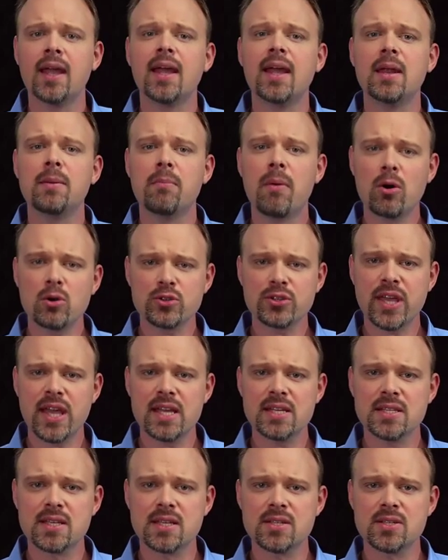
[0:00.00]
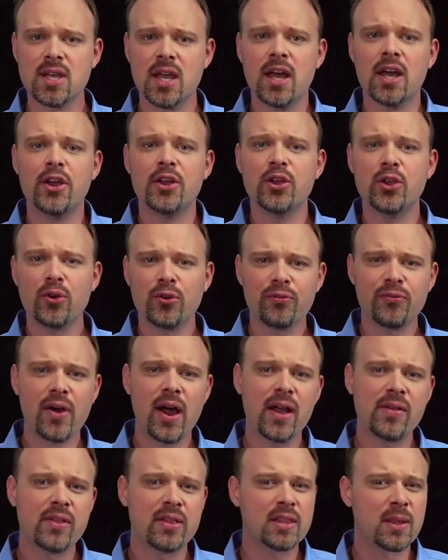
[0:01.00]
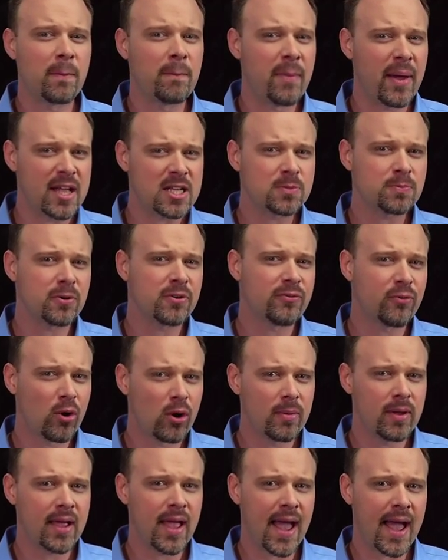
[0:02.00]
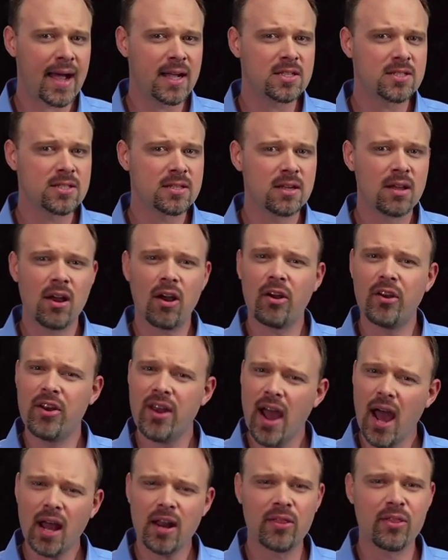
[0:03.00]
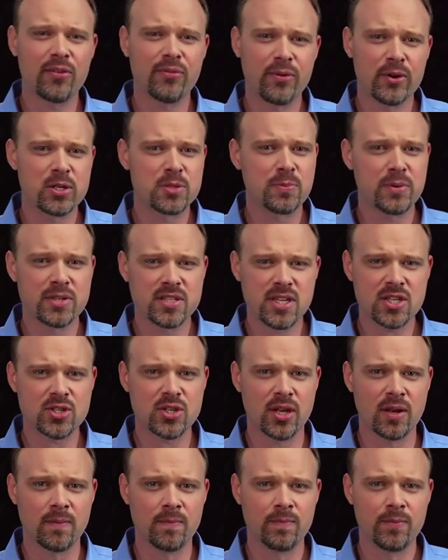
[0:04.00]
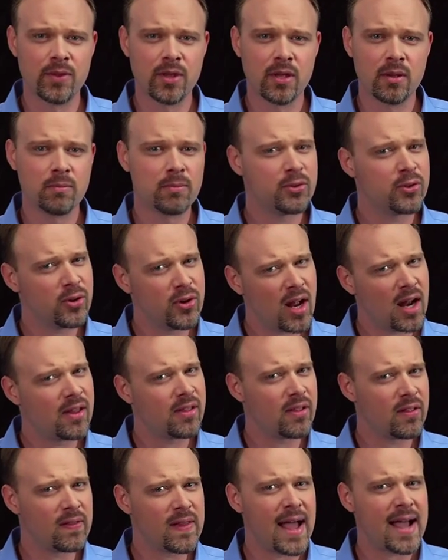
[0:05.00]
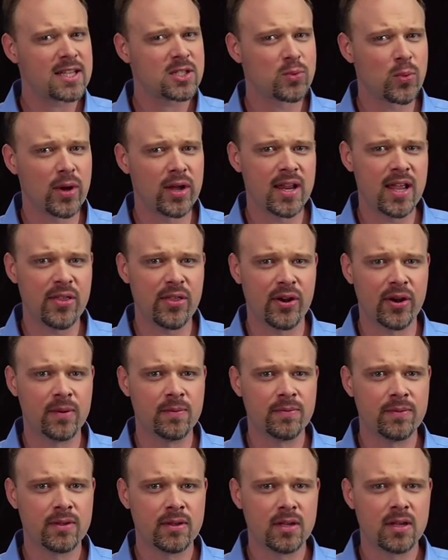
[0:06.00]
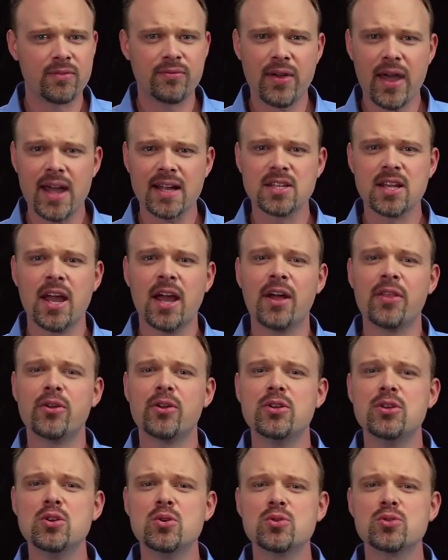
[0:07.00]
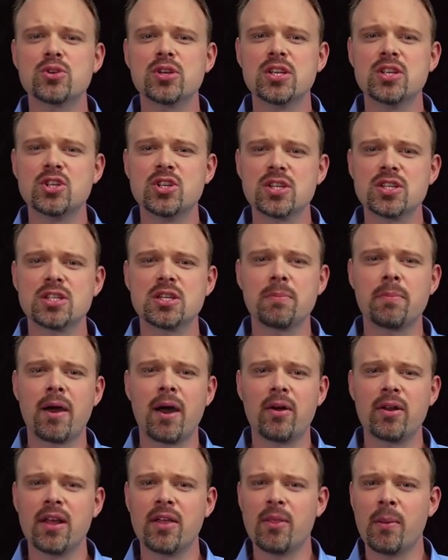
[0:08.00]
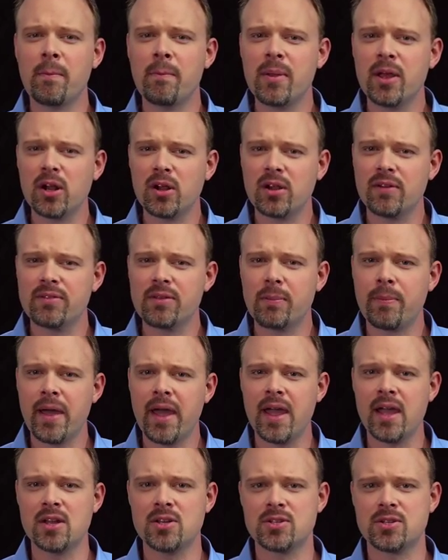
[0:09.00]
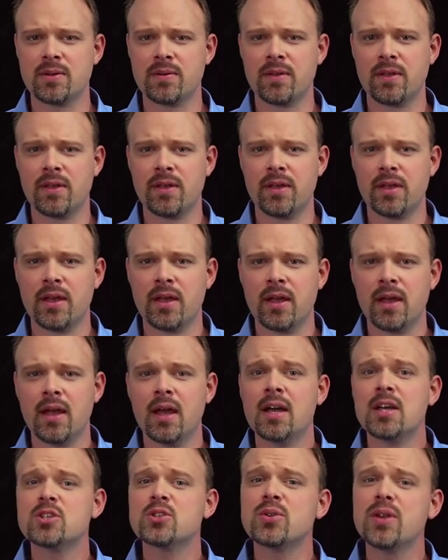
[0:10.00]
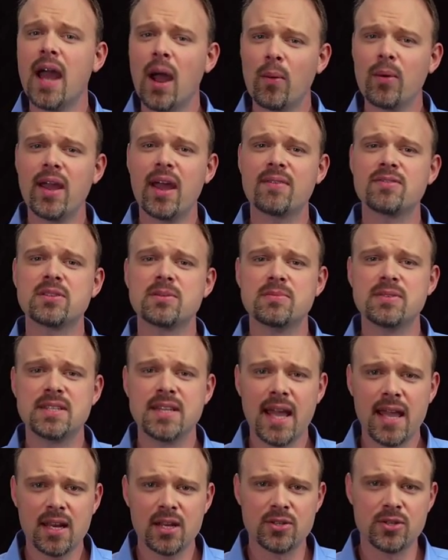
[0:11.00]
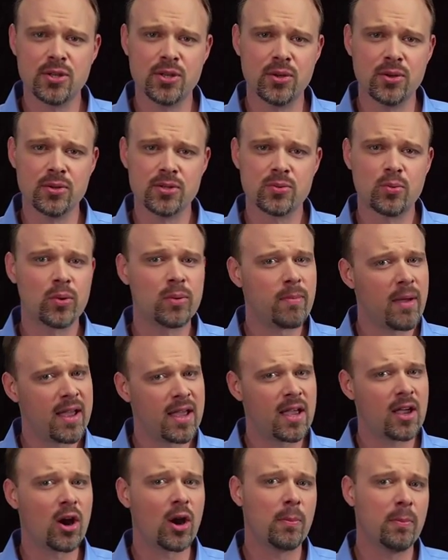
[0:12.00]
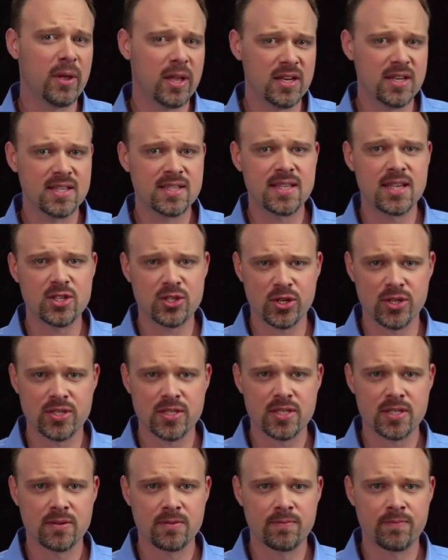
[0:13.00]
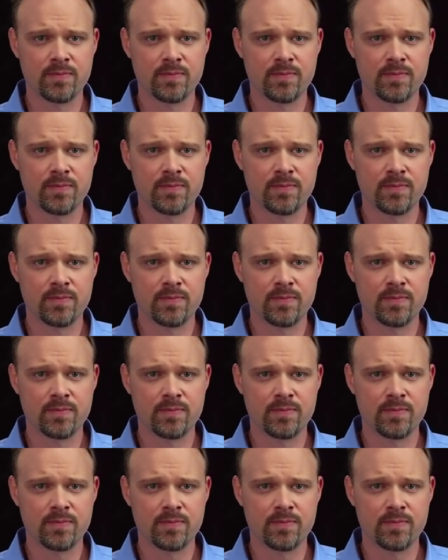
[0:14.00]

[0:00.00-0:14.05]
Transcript: In most cases, you'll find that the best performing ads are not in the first position, but they're not in the last one either. In fact, they're usually just about in the middle of the page. So now we have some data to use when making our bid decisions.